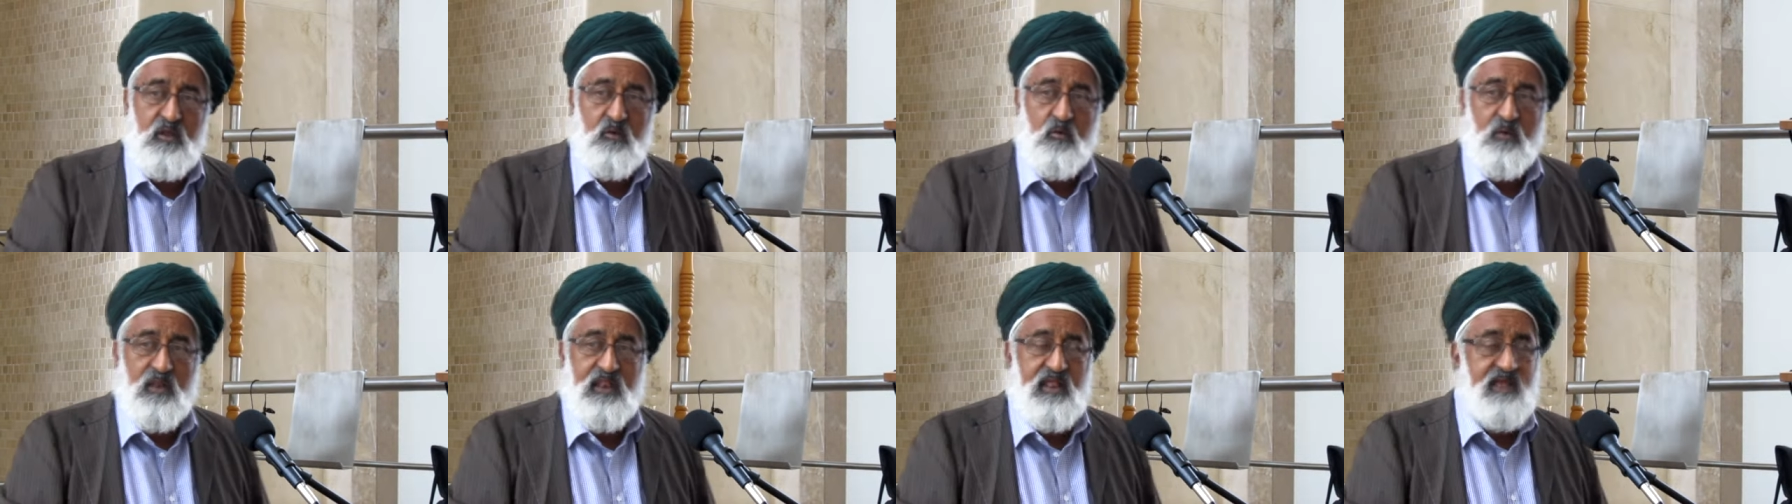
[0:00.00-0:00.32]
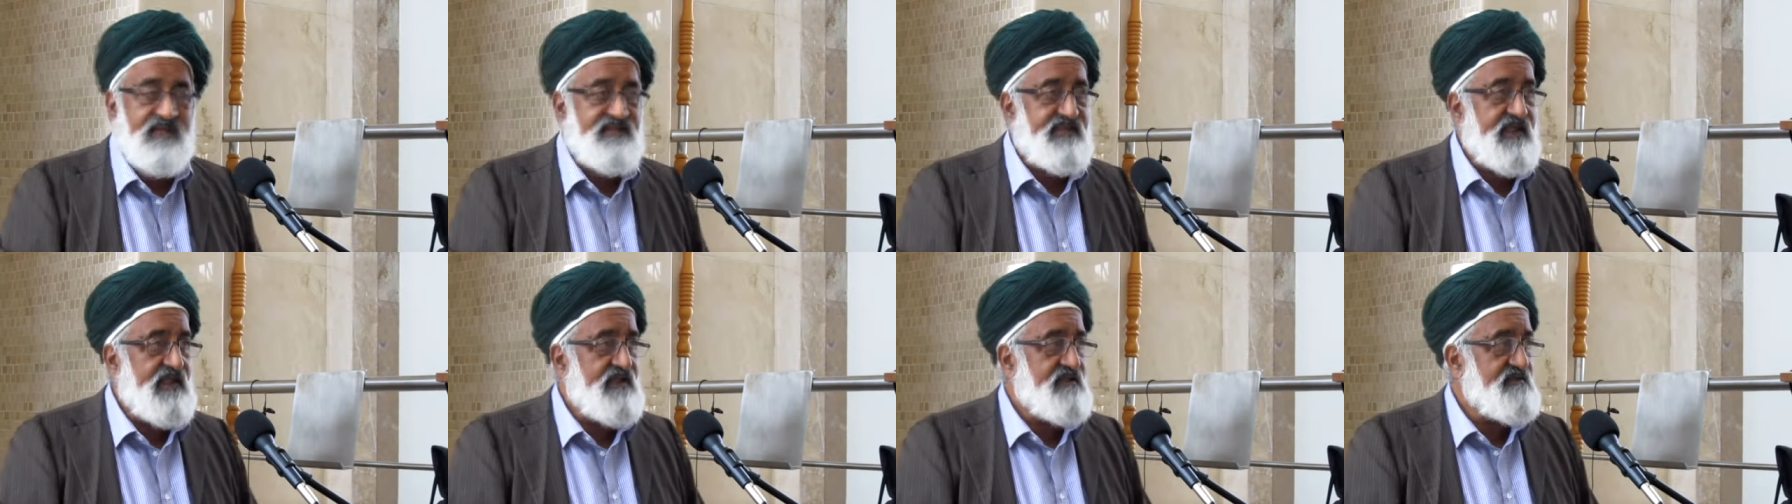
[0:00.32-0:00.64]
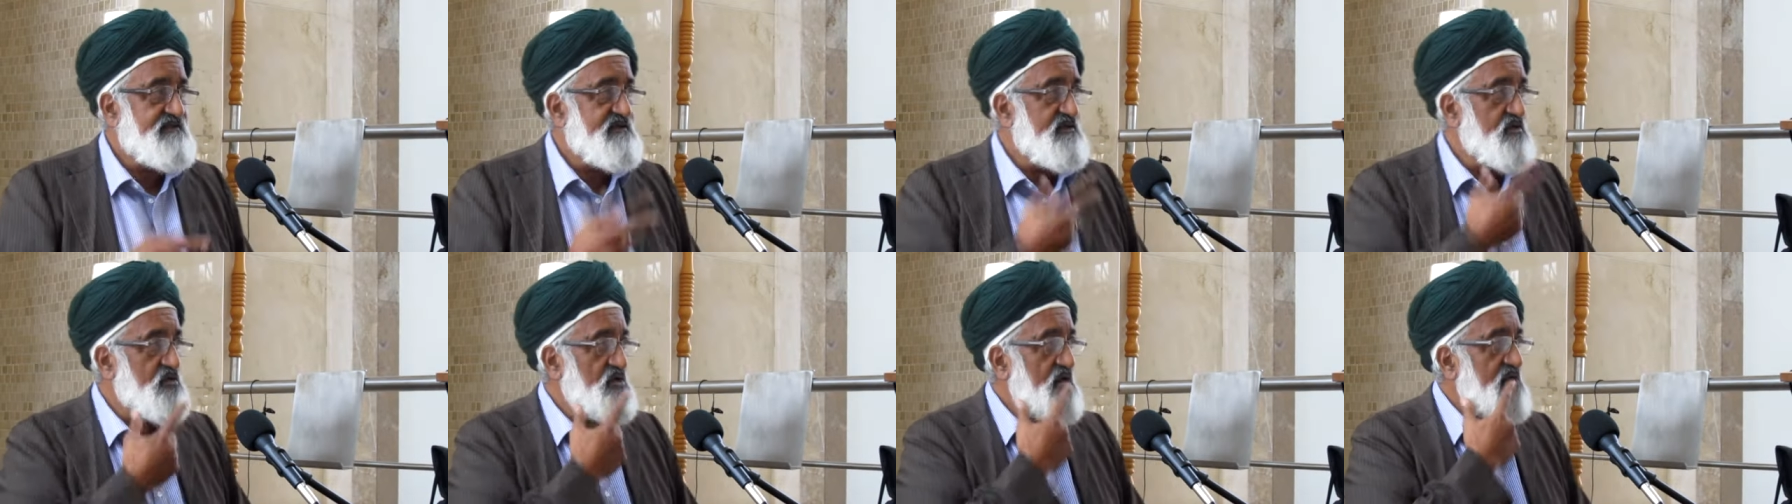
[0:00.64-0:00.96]
When I
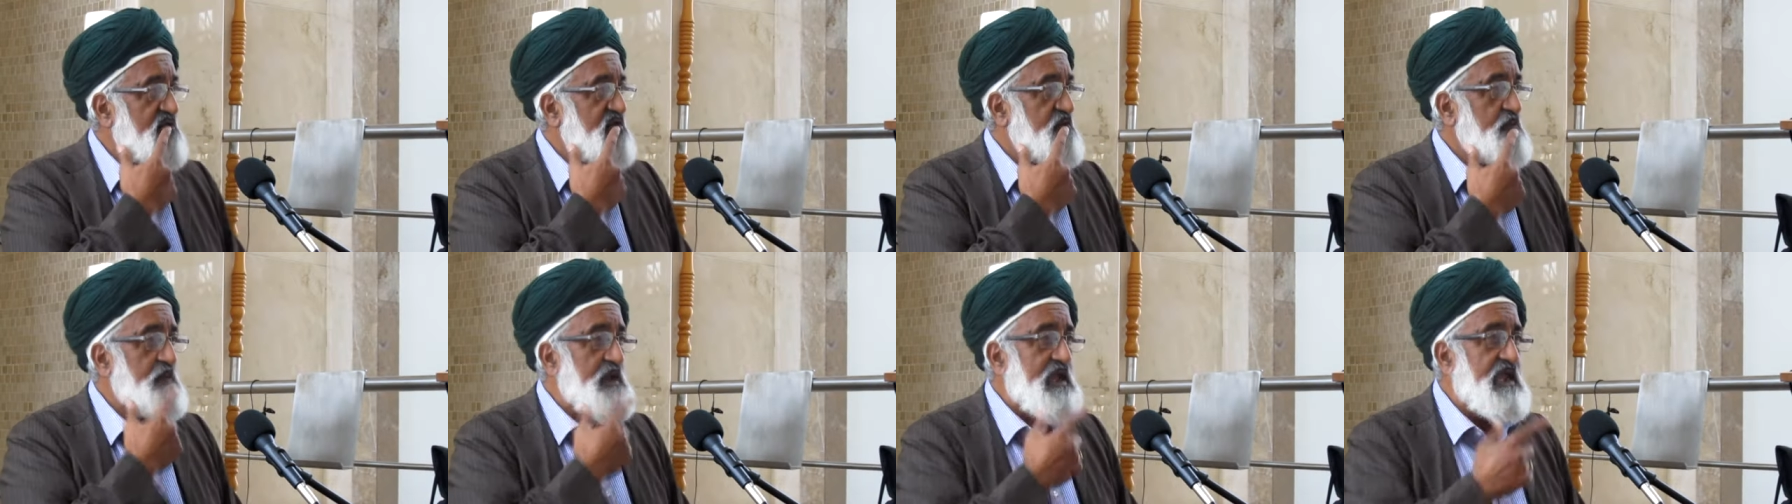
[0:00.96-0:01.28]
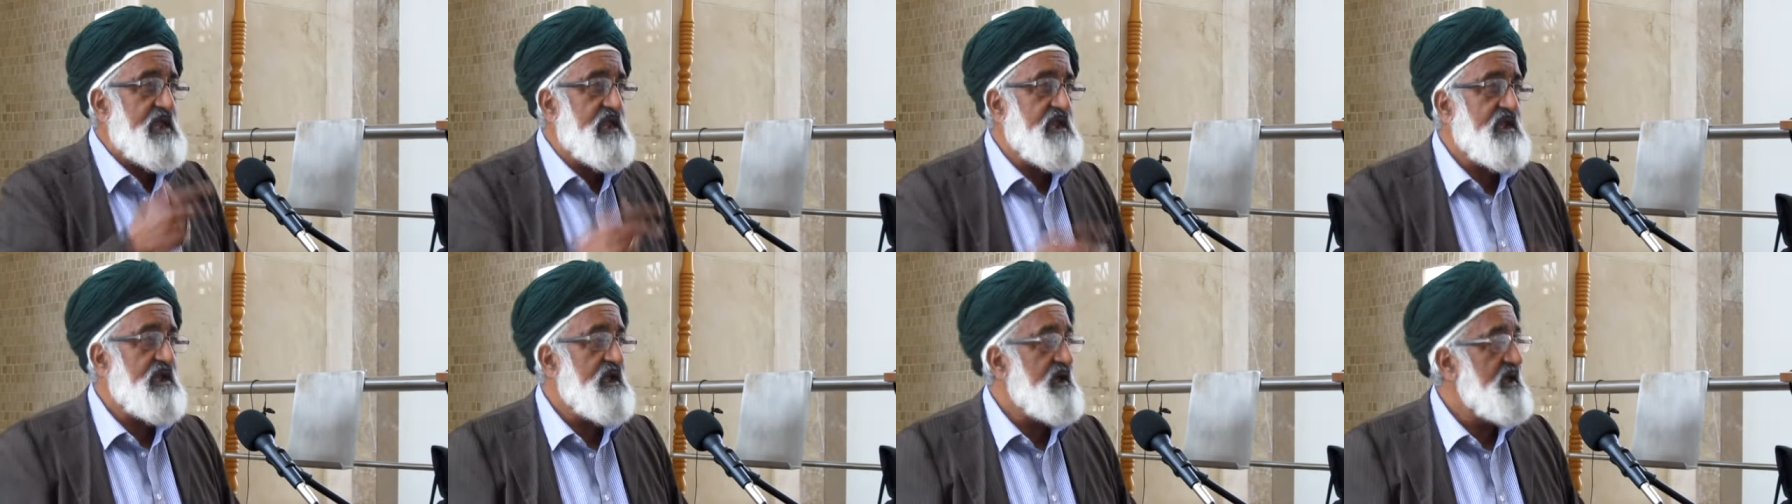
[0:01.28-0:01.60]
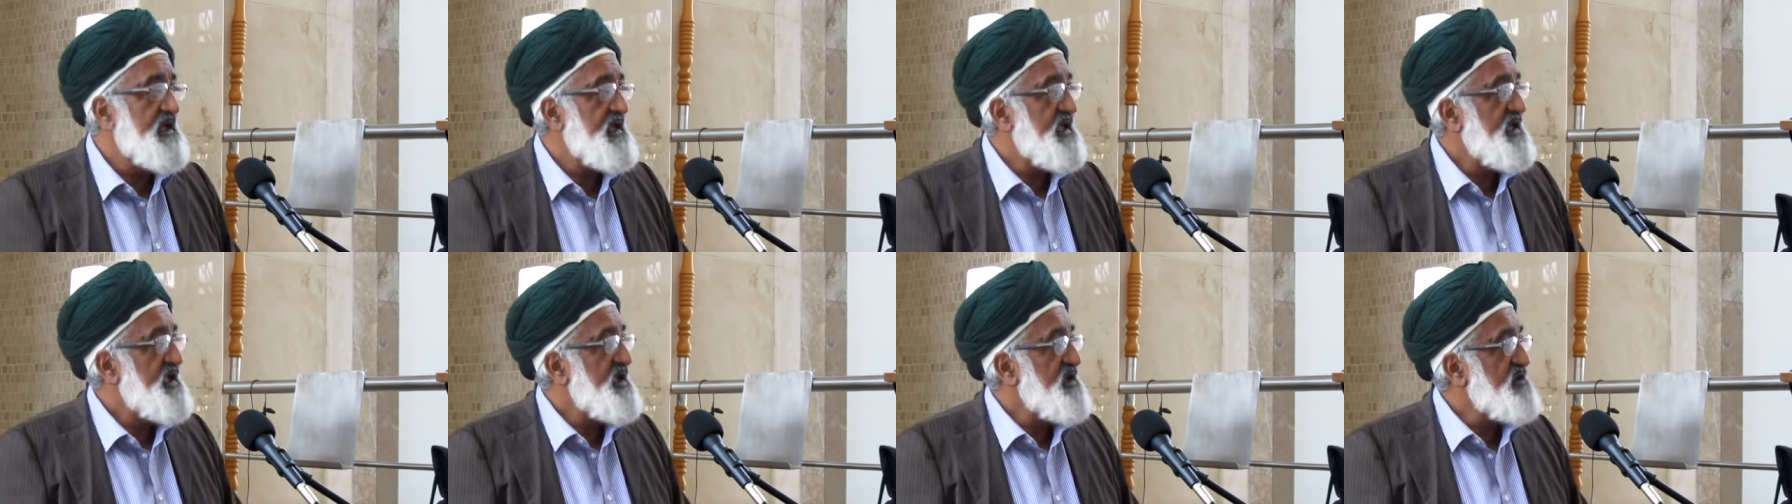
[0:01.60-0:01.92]
said she couldn't speak,
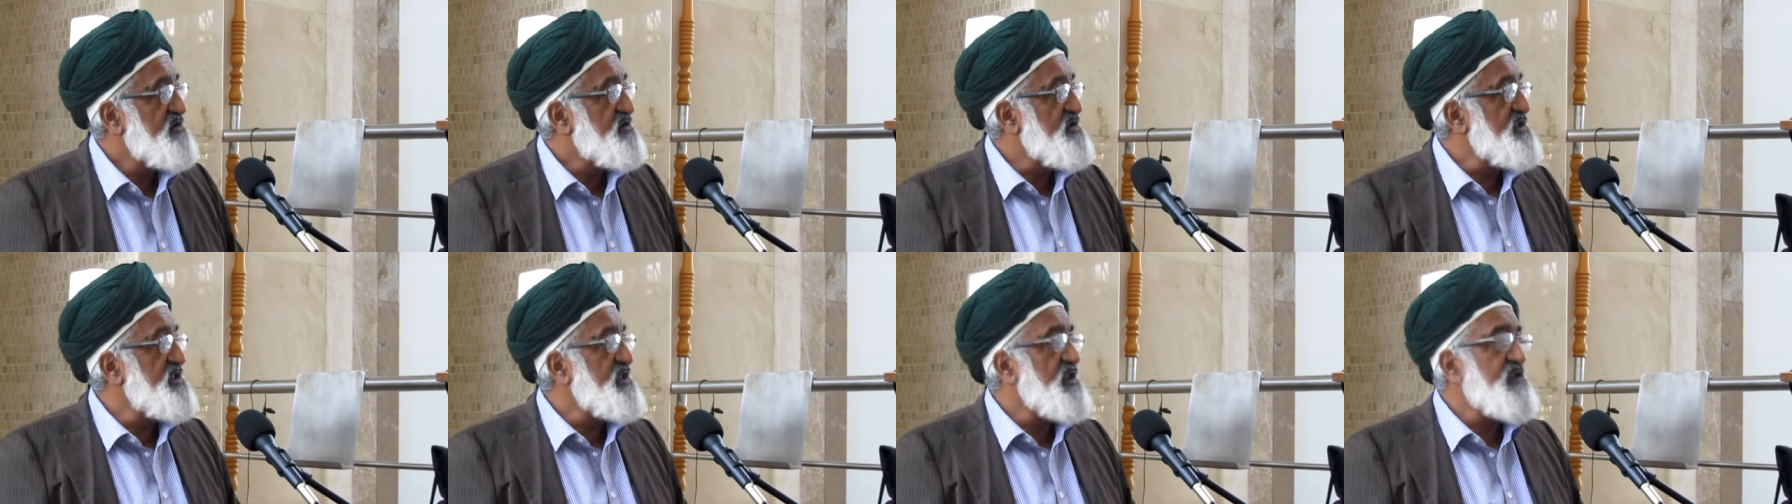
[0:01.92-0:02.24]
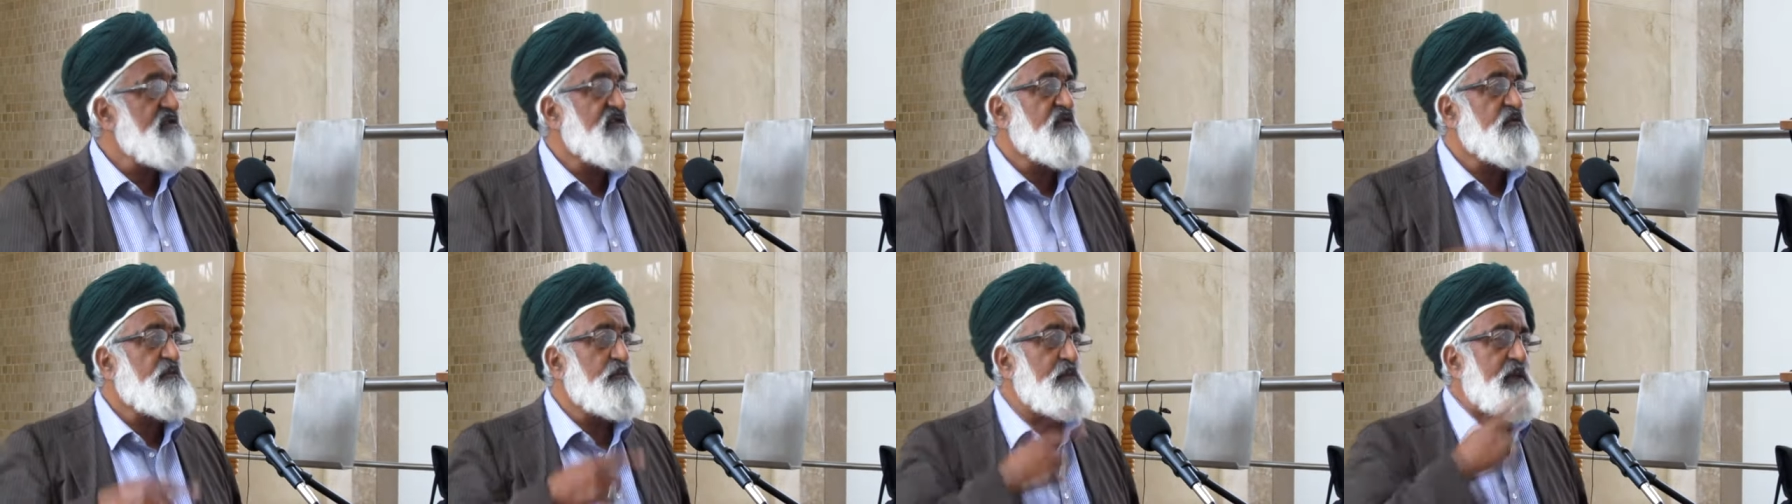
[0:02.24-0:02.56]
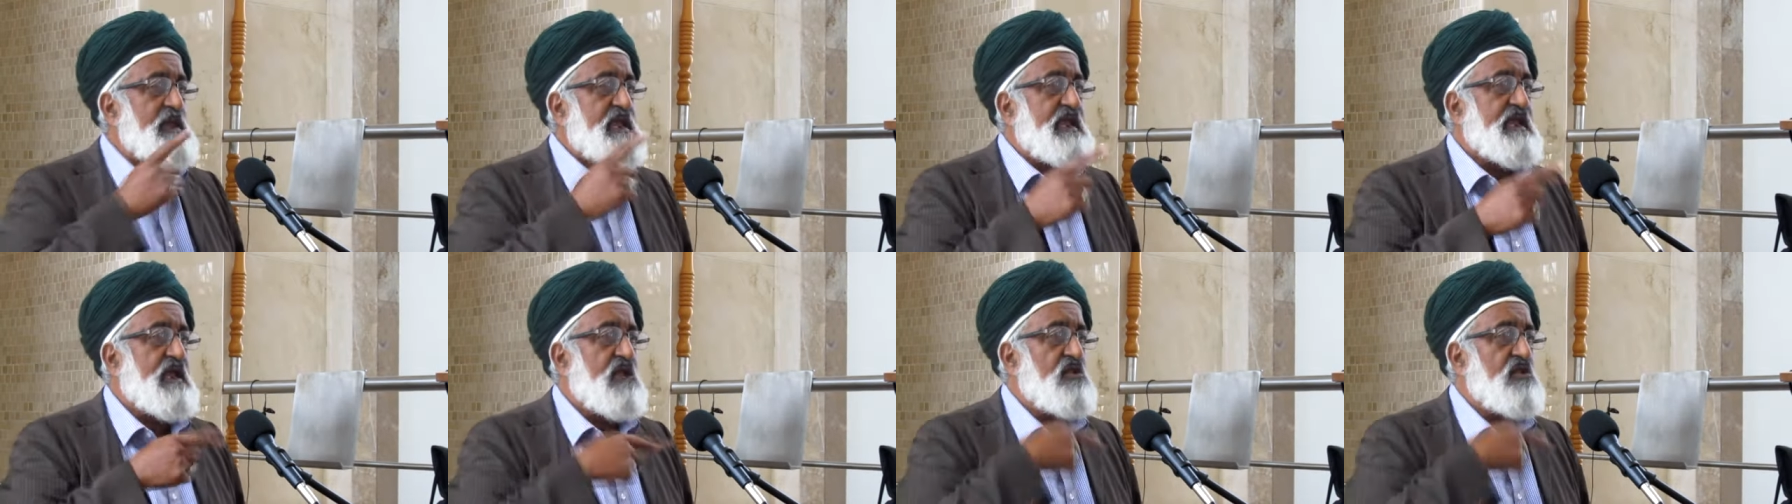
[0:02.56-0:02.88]
she didn't speak